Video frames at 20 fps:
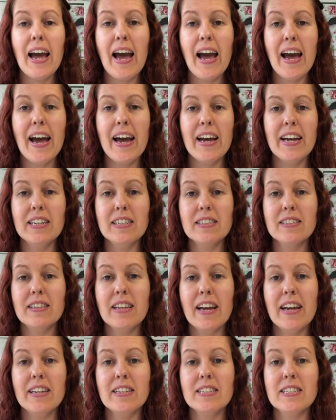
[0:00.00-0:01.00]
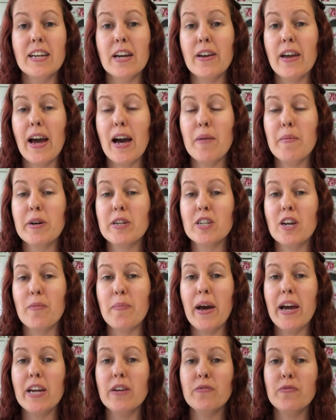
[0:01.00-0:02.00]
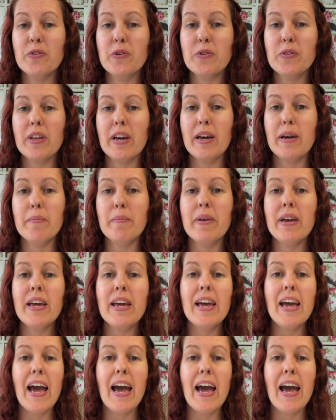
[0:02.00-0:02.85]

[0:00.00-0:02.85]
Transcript: and then tell you how much I paid for them